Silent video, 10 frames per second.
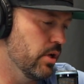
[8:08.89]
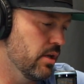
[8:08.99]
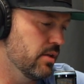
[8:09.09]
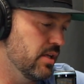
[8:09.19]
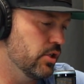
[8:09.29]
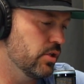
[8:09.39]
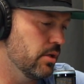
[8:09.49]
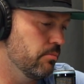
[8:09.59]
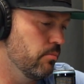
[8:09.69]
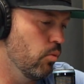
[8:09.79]

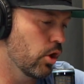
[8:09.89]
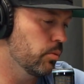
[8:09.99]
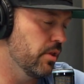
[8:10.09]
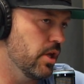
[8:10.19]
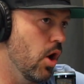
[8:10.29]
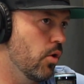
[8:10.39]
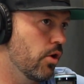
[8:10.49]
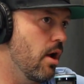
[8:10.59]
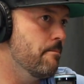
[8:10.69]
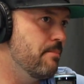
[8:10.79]
essentially worked with the
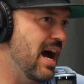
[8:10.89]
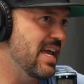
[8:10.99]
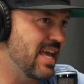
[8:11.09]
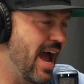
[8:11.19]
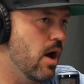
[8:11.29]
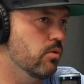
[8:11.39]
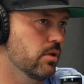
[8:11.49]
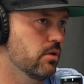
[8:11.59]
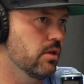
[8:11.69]
owner on buying out